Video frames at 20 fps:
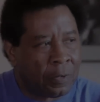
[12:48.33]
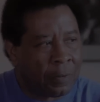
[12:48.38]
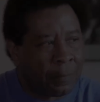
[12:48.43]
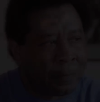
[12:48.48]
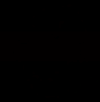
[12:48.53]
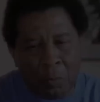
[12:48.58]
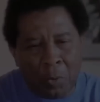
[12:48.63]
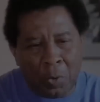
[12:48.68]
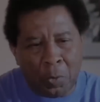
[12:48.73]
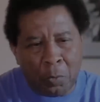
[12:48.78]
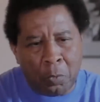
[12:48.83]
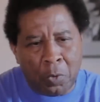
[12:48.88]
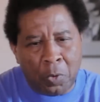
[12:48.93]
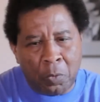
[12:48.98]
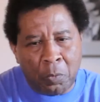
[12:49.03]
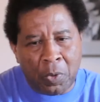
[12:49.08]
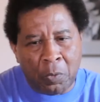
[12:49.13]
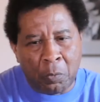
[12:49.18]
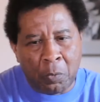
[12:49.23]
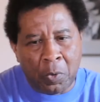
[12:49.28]
What, what
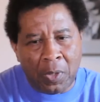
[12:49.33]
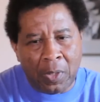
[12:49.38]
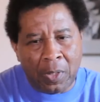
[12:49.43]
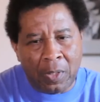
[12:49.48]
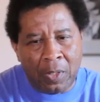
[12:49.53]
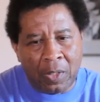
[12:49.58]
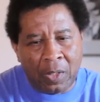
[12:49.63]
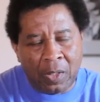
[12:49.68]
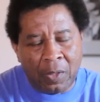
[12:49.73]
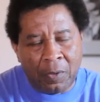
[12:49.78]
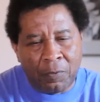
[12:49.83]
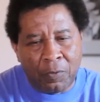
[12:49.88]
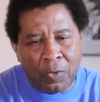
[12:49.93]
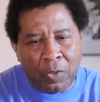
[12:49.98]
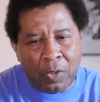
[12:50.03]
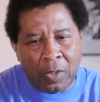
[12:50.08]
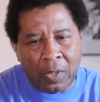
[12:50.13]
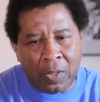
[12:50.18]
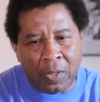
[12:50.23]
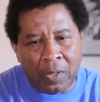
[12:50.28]
we're really looking
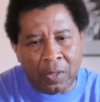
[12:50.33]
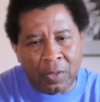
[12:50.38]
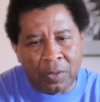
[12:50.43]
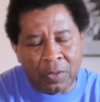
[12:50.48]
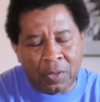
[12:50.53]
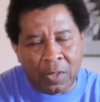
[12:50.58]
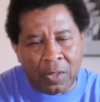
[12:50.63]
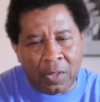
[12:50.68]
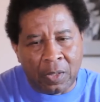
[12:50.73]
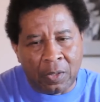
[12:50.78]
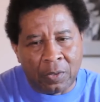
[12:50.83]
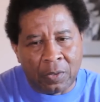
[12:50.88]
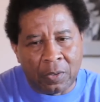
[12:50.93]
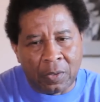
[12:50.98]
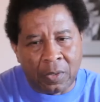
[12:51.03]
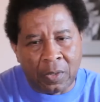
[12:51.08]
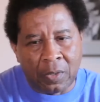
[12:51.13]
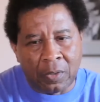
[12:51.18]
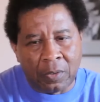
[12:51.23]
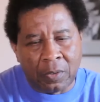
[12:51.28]
for is is
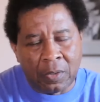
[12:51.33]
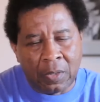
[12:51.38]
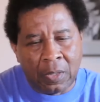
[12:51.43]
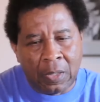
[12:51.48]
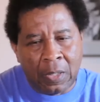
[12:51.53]
is